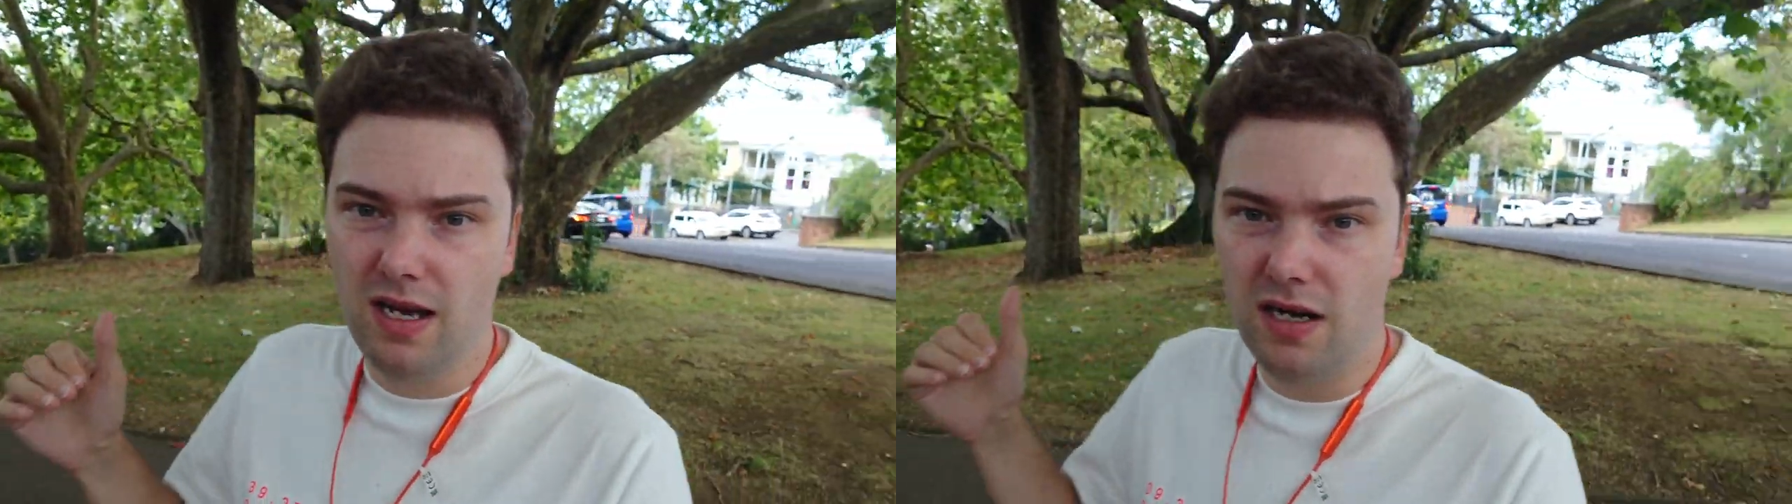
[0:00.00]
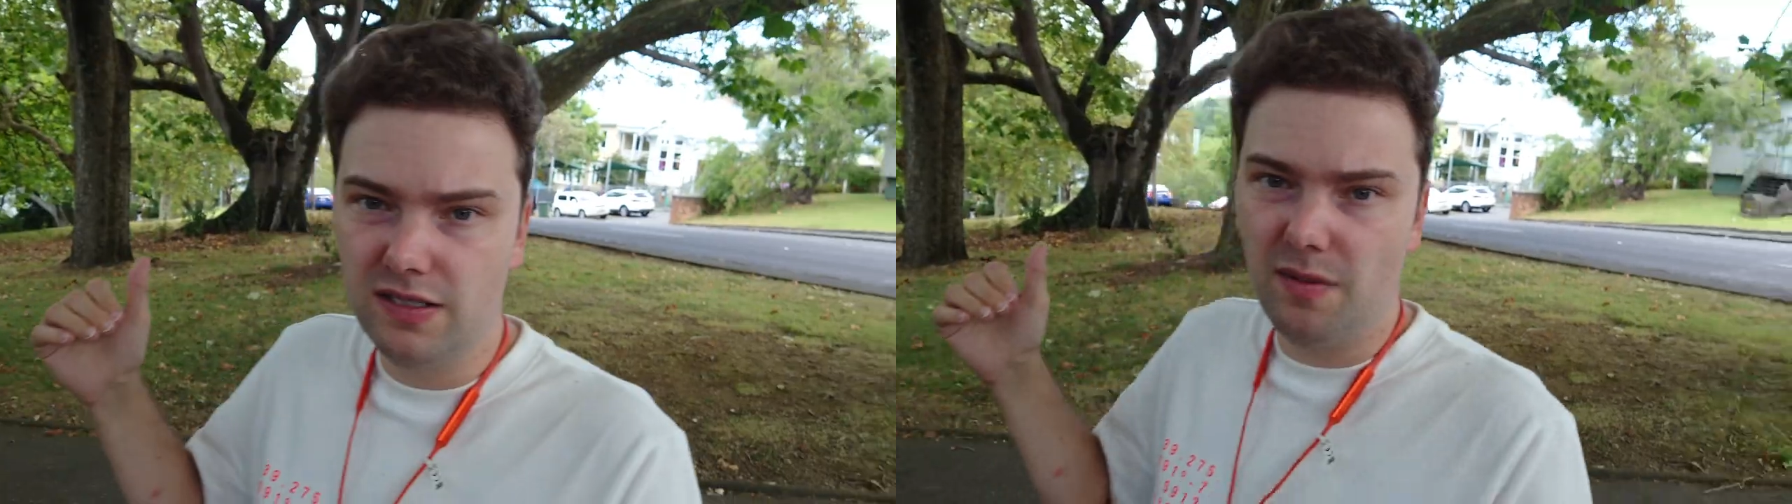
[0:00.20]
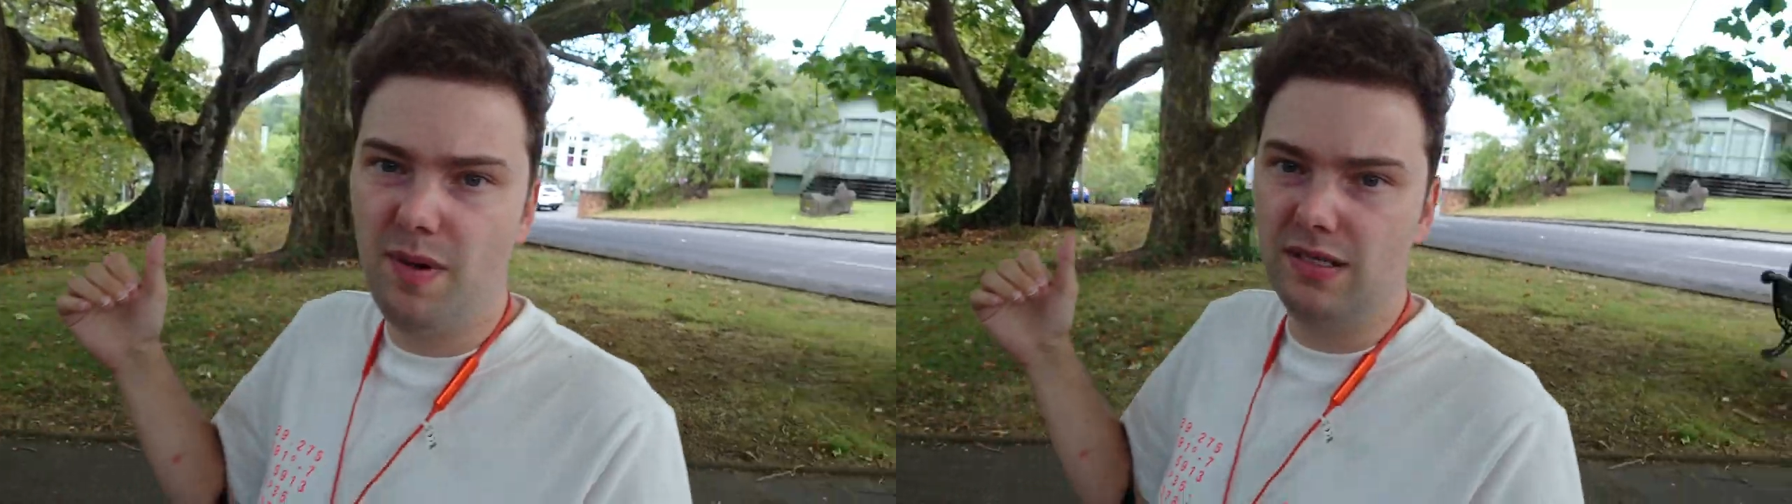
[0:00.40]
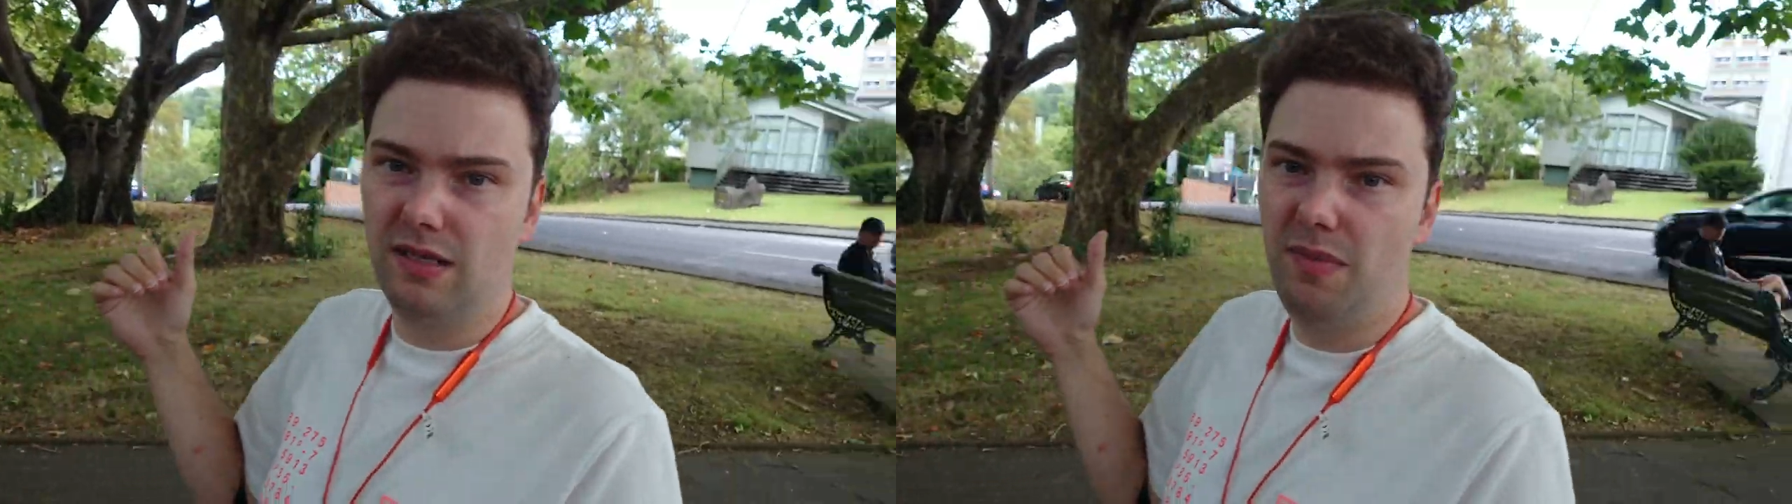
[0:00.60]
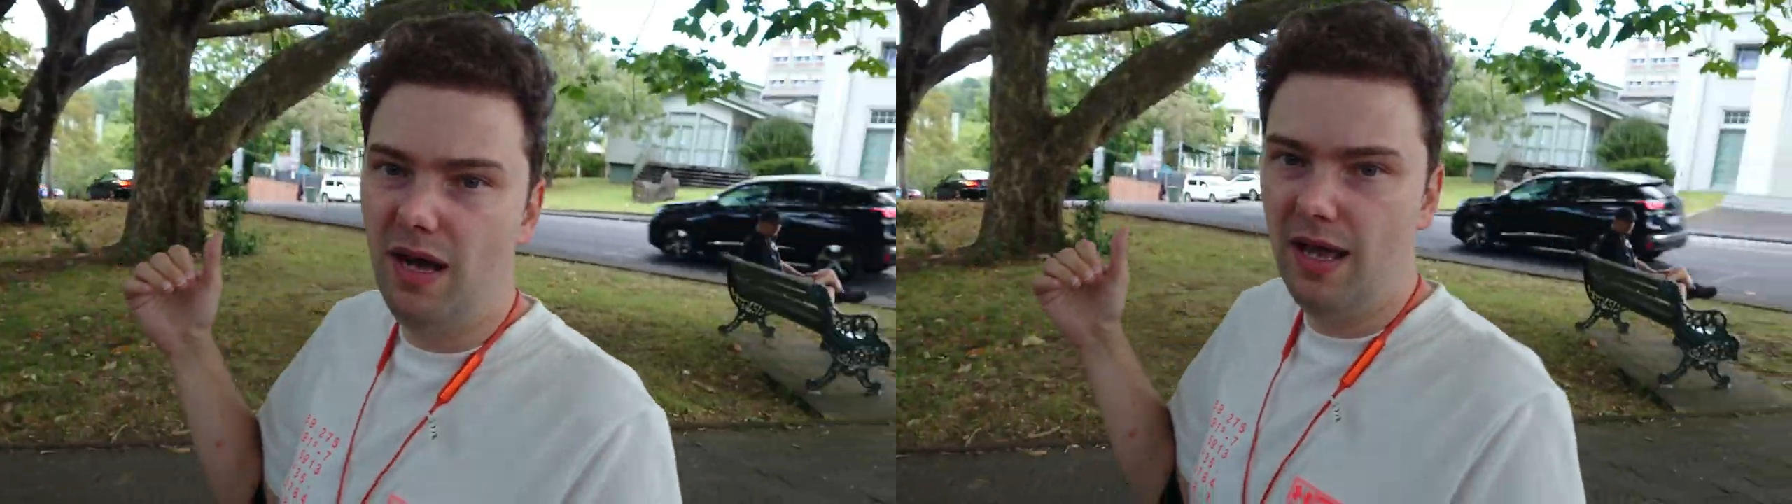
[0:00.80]
cars are
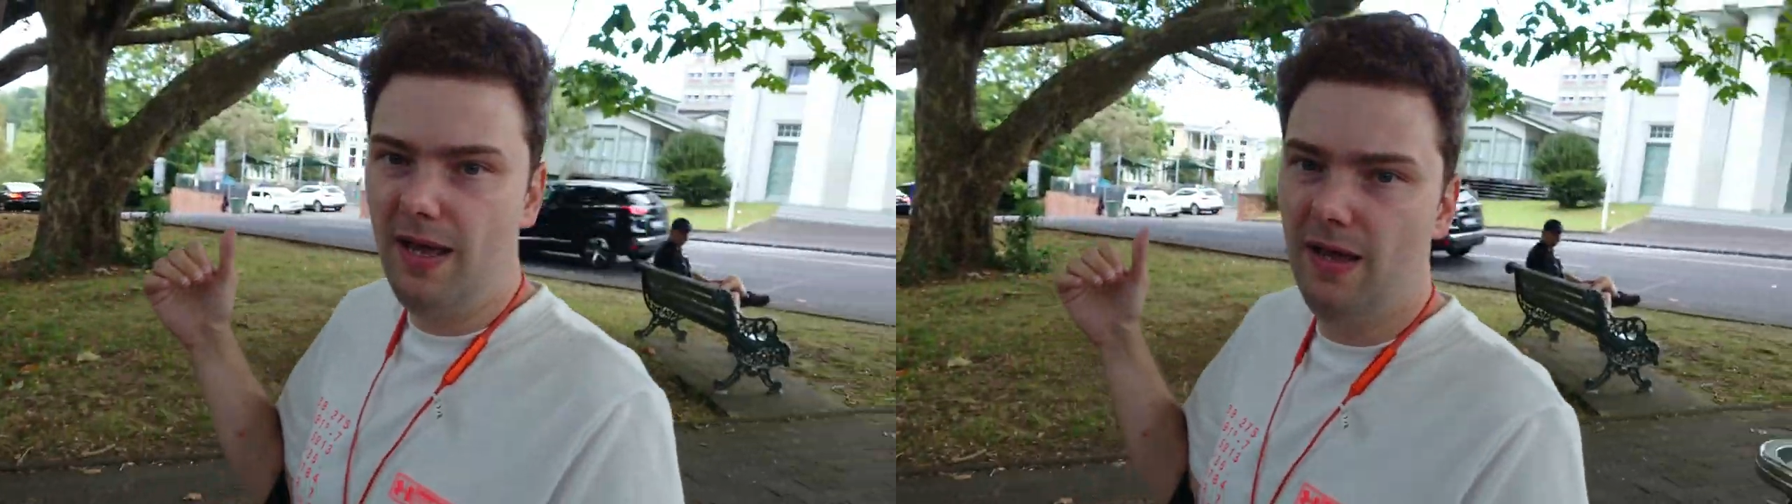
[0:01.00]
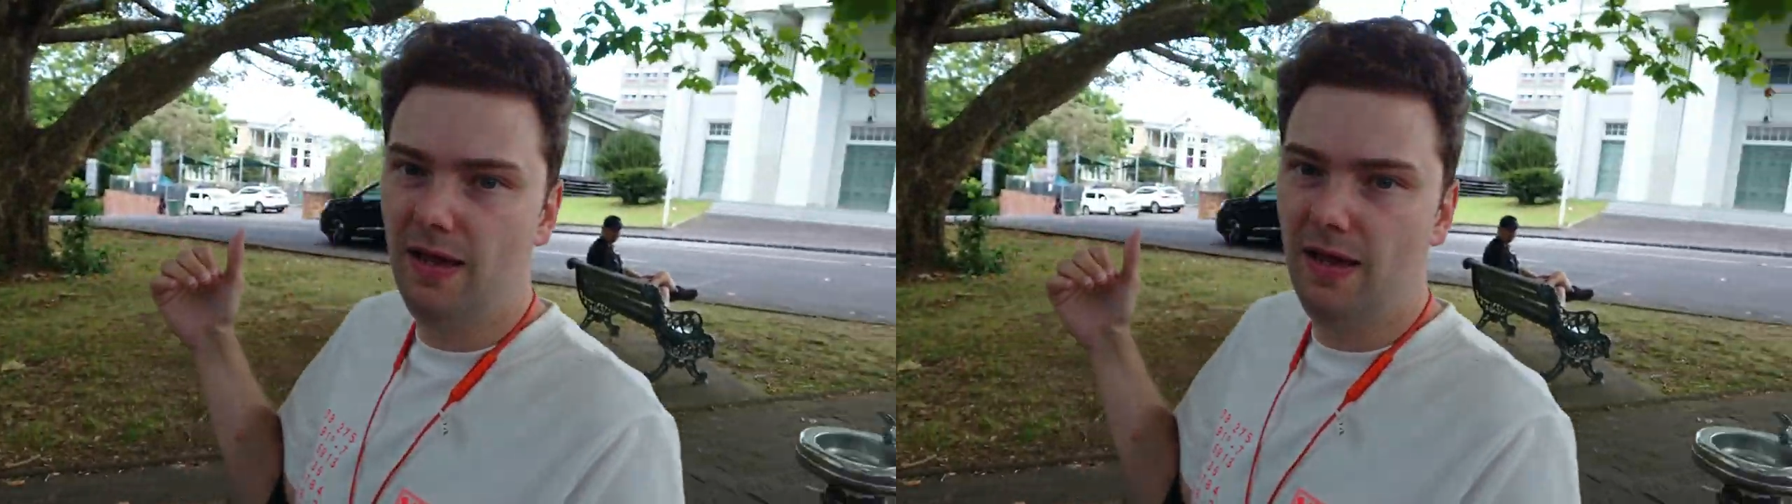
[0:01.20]
passing by